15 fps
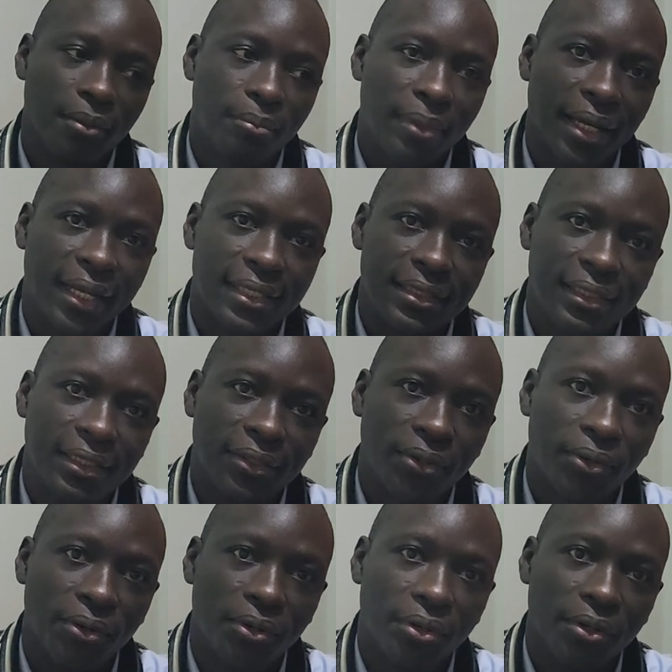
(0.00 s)
marketing
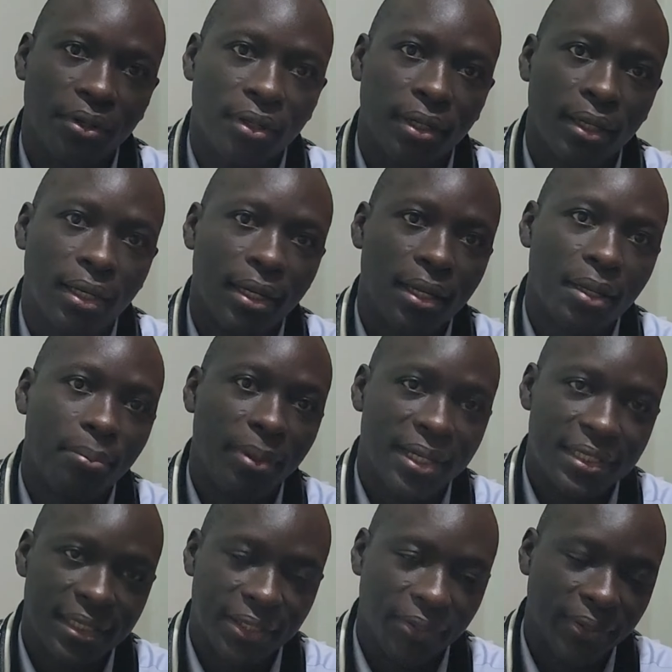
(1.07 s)
or
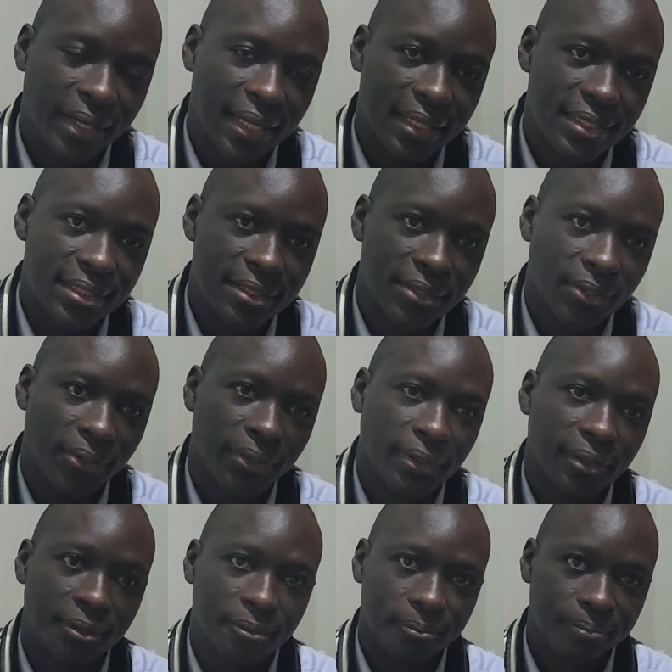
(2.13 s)
placing your ads
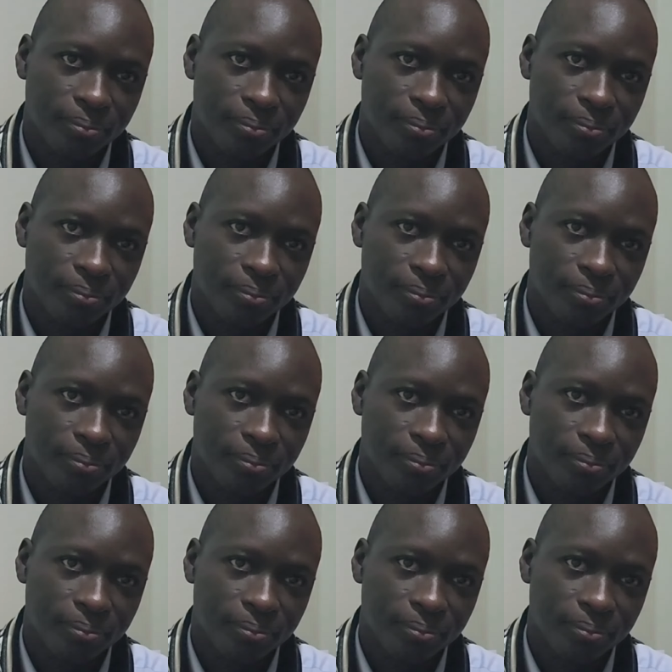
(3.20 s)
on